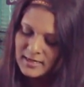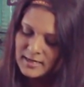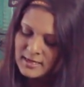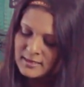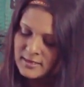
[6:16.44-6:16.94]

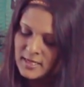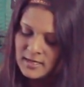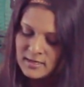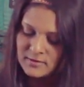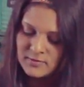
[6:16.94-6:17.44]
And
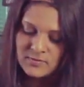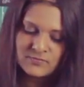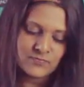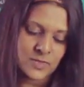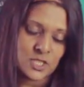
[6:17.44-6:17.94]
then
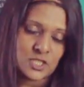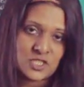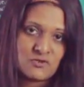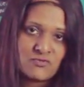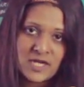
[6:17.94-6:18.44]

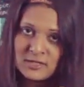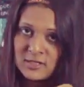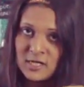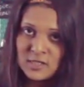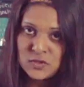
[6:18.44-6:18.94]
just
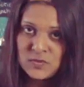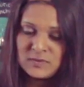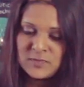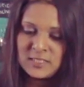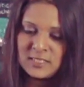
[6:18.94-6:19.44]
regular
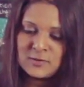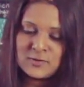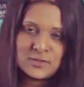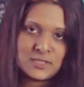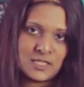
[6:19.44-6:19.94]
sweet
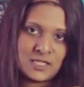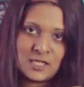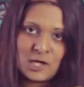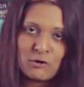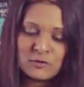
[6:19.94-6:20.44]
potatoes,
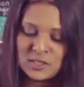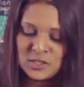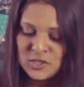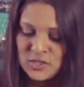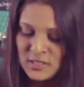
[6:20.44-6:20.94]
the
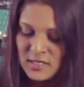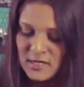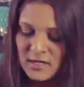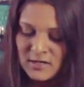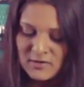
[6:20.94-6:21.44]
orange
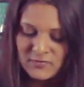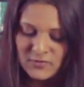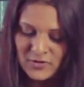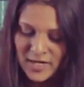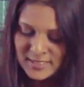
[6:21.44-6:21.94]

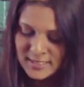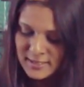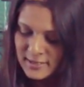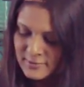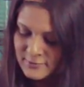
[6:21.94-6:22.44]

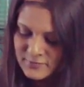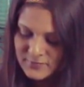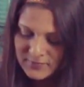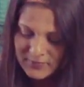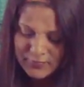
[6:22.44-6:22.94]
variety.
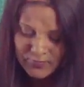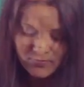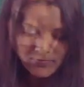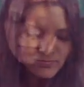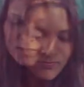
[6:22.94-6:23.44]

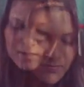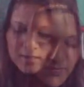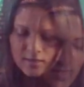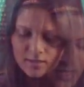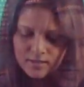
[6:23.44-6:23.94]

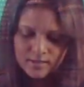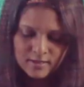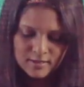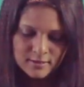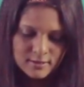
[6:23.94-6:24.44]

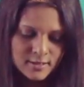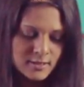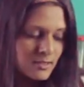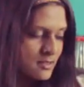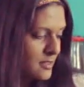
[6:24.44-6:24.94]
And
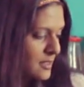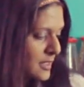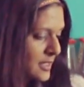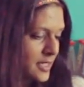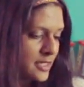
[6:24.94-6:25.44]
then
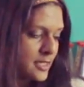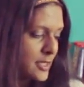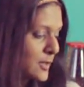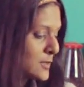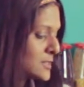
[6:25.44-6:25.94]
I
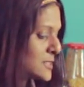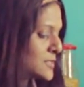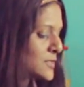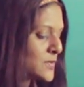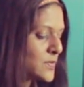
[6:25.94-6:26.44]
got
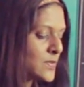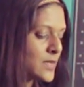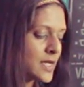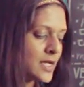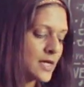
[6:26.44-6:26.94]
some
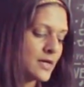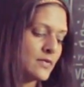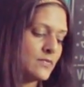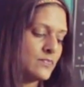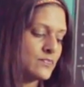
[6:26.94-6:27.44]

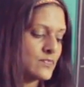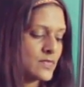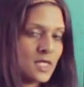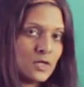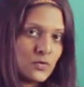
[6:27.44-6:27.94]

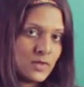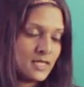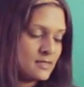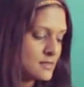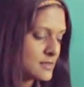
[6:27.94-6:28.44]

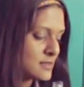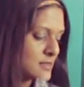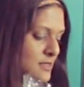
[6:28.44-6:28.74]
greens.